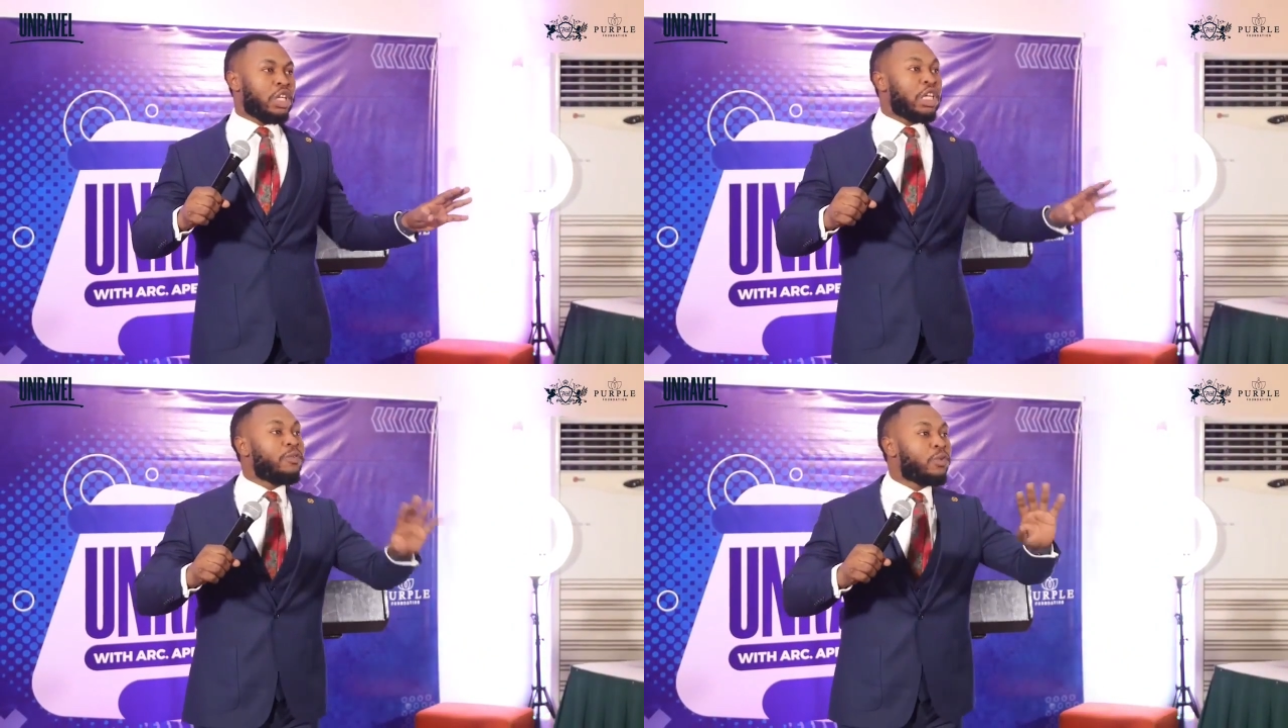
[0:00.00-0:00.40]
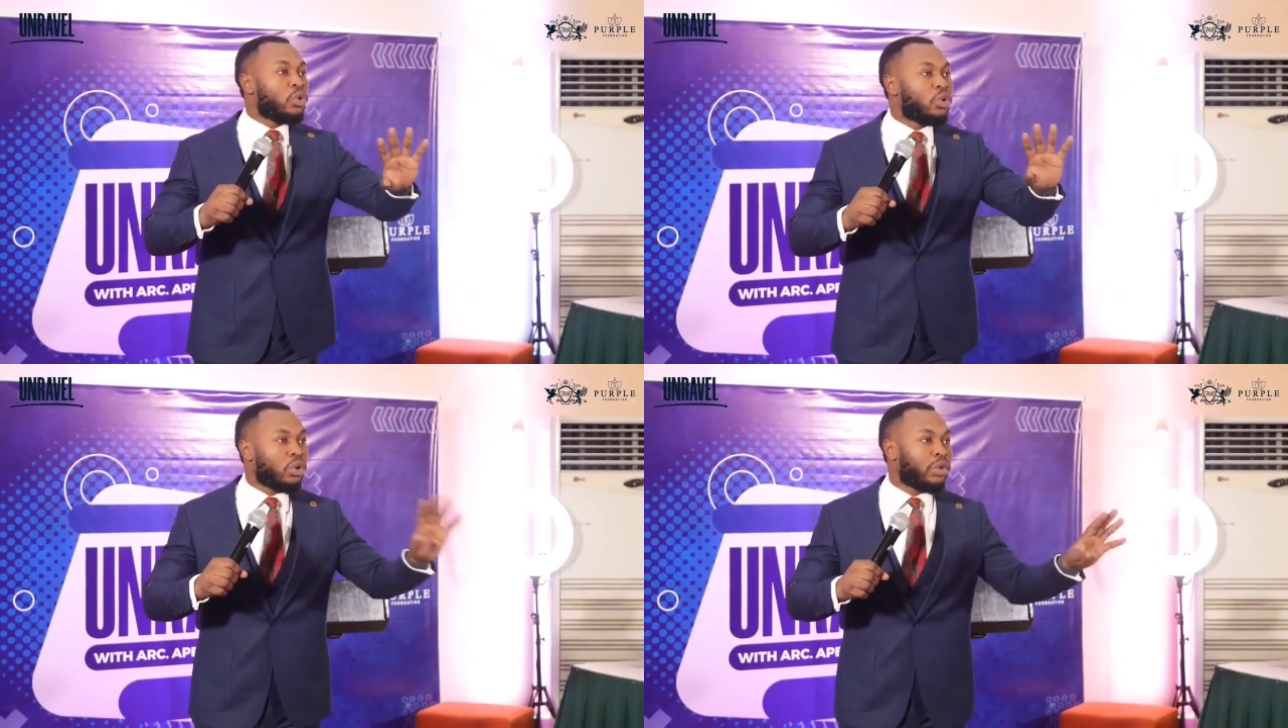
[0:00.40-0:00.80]
If you
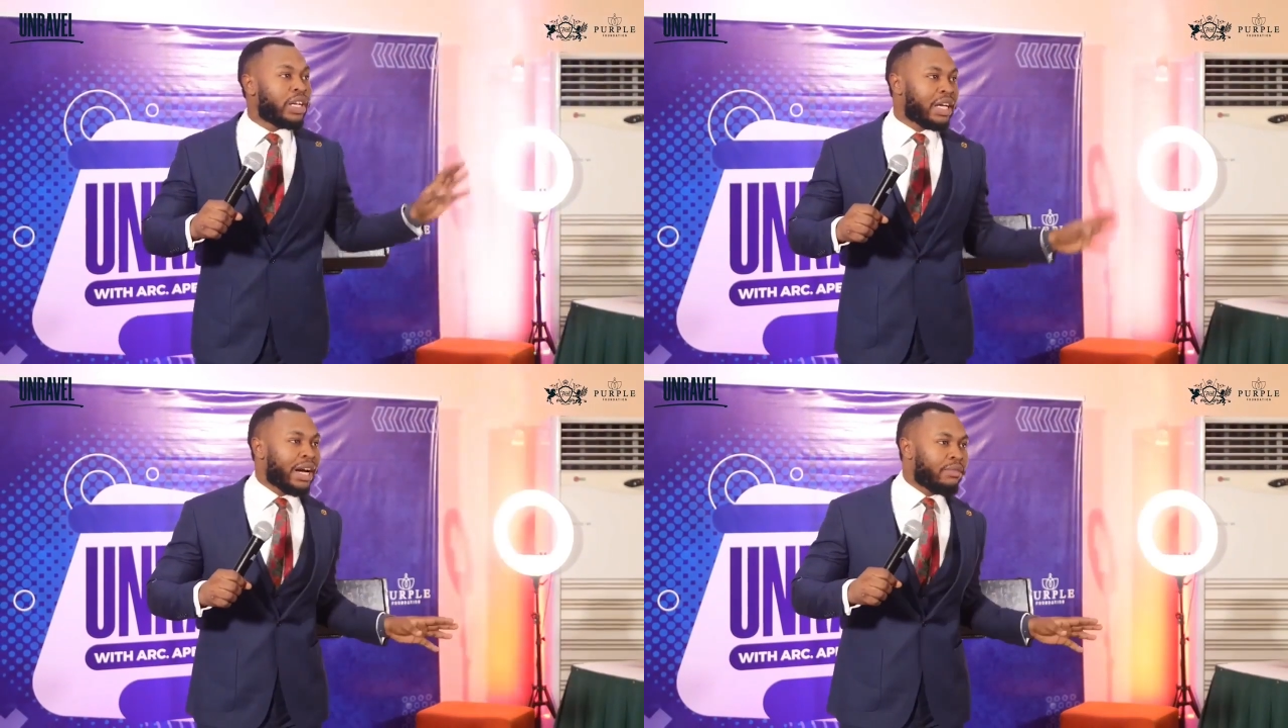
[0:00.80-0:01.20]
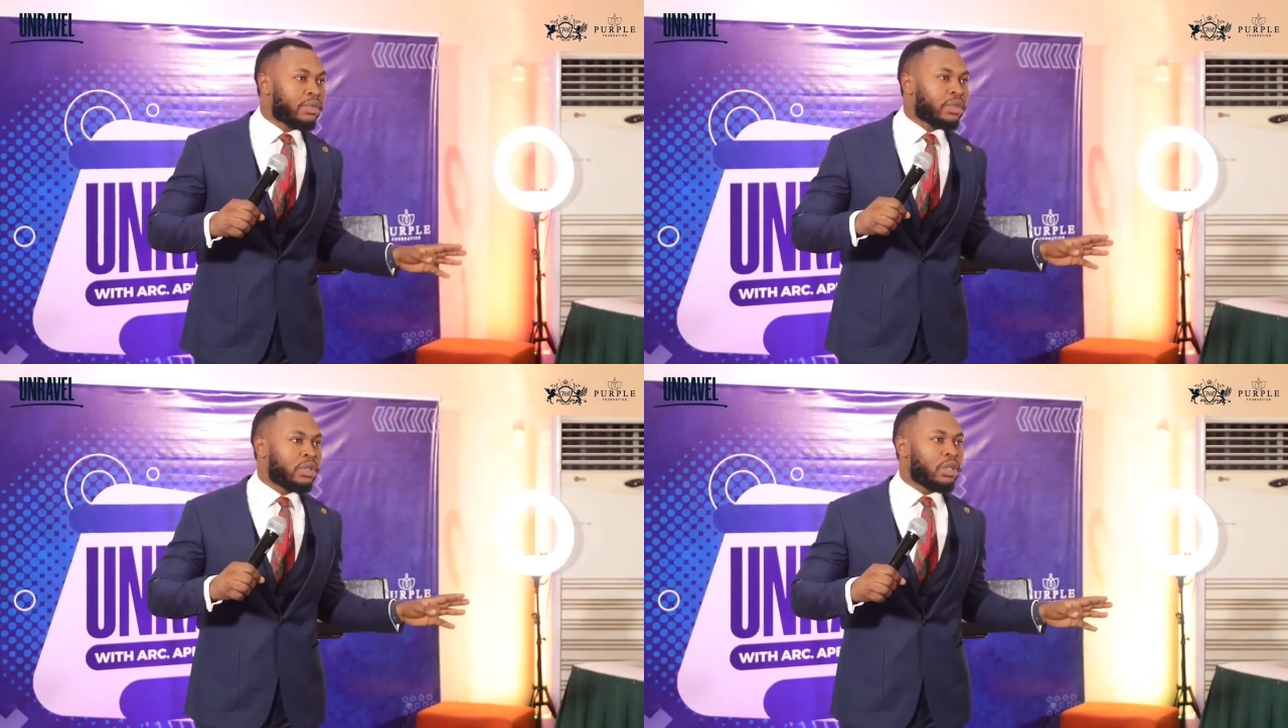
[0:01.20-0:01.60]
don't already have
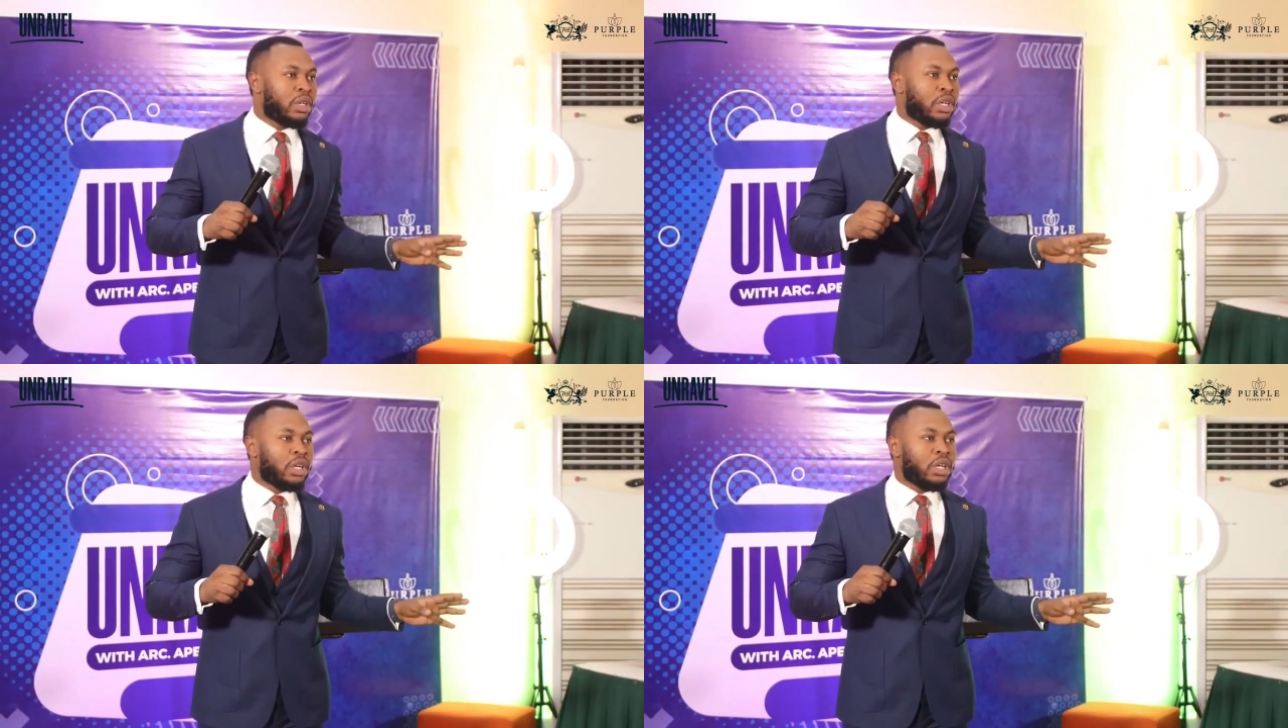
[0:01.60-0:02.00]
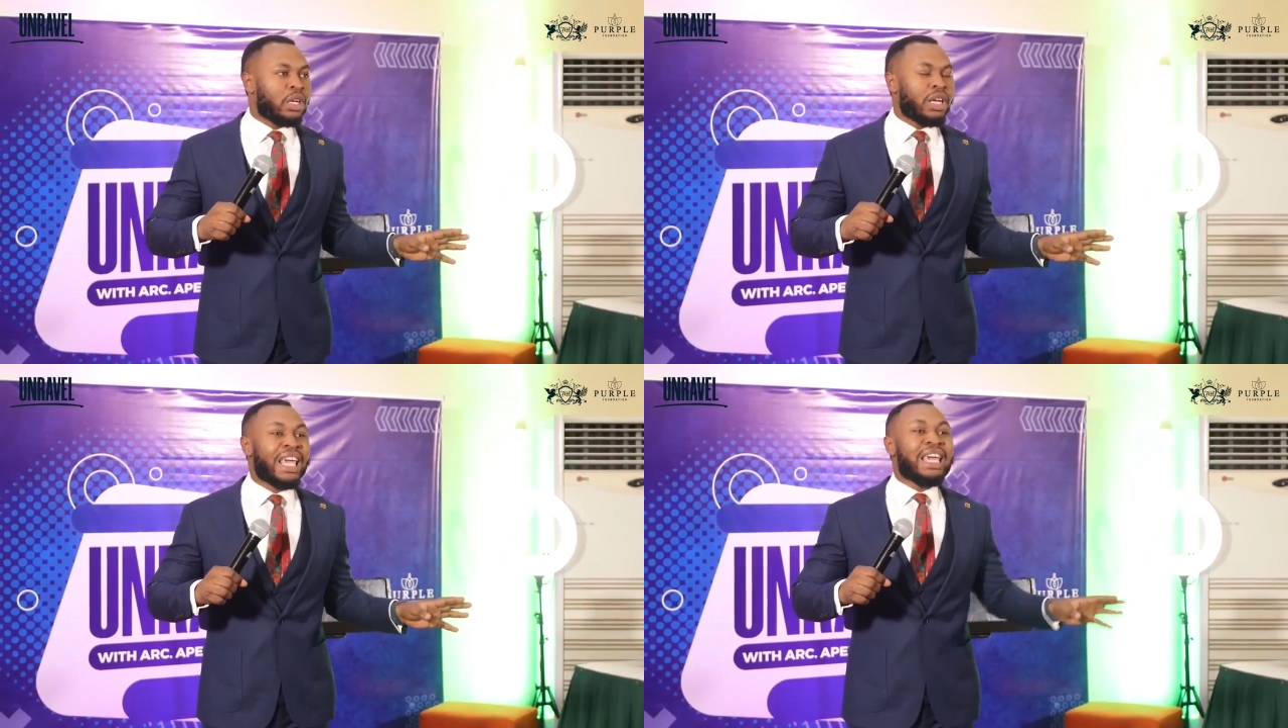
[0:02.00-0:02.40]

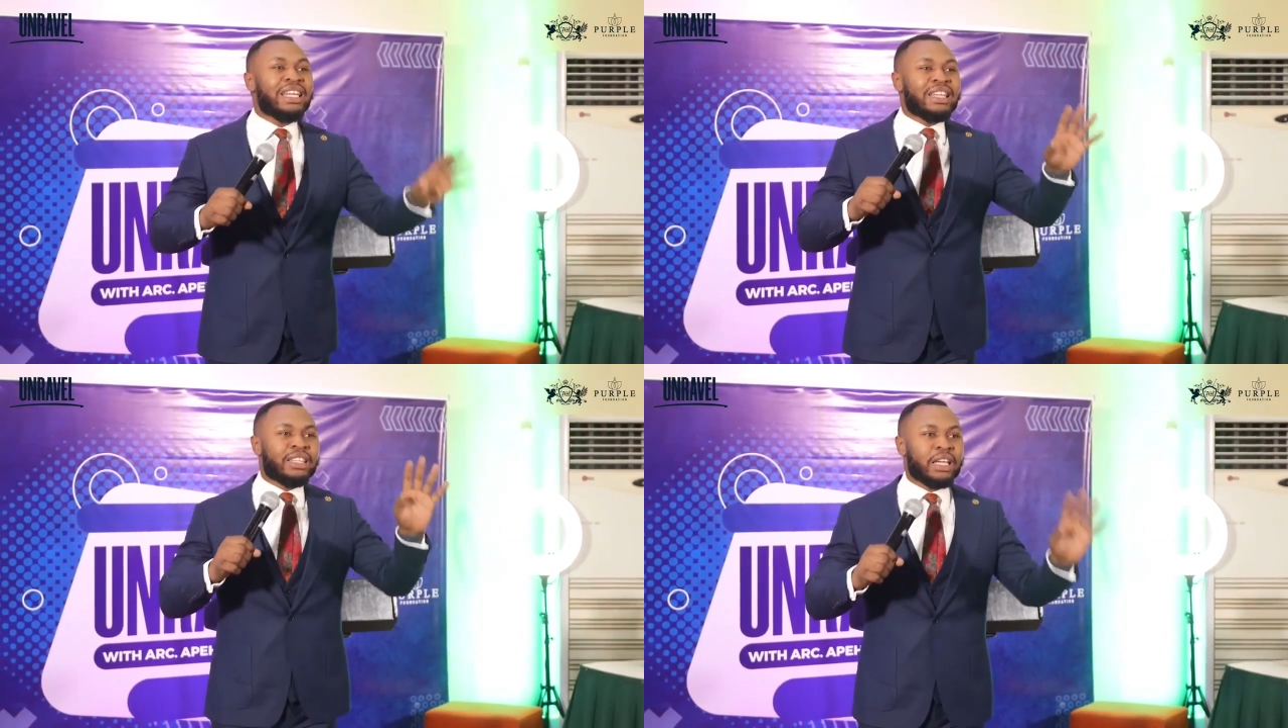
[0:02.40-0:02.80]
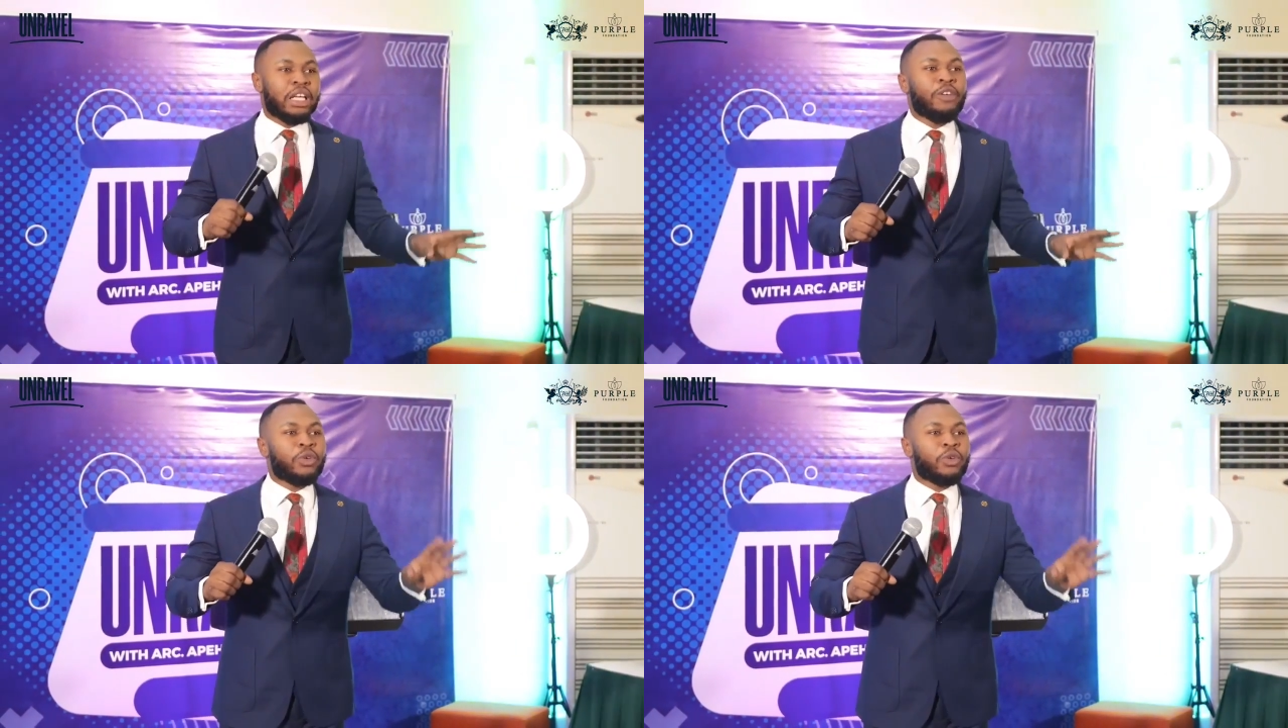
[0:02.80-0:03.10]
anything,